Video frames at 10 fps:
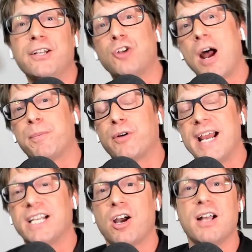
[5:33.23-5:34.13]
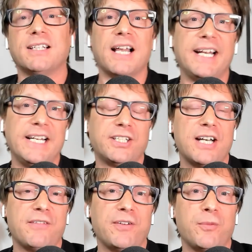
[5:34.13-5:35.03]
We drop great content
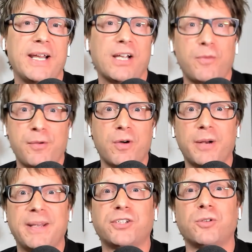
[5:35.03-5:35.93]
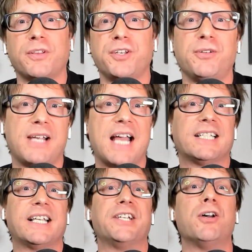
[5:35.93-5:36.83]
each and every week, and we want to make sure that you
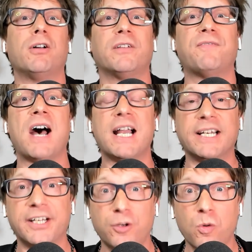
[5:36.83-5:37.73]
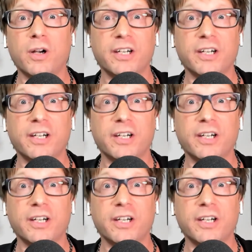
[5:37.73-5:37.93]
guys get notified. And in